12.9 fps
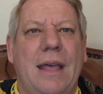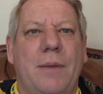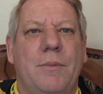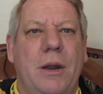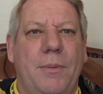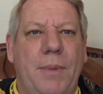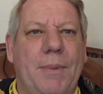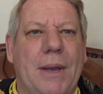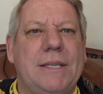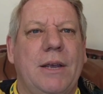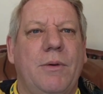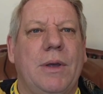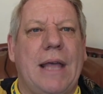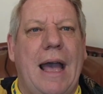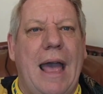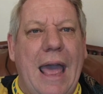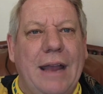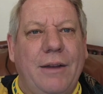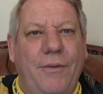I'm going to be busy with our
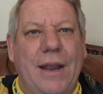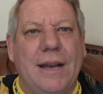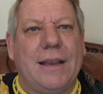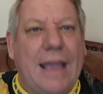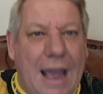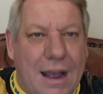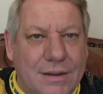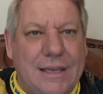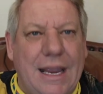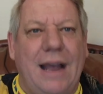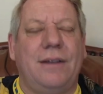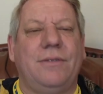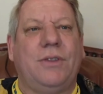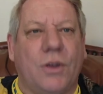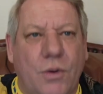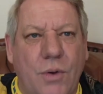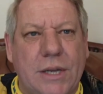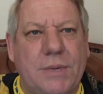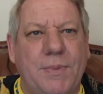Advent countdown to
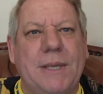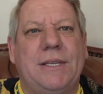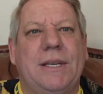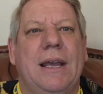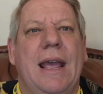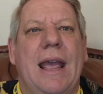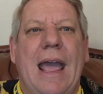Christmas,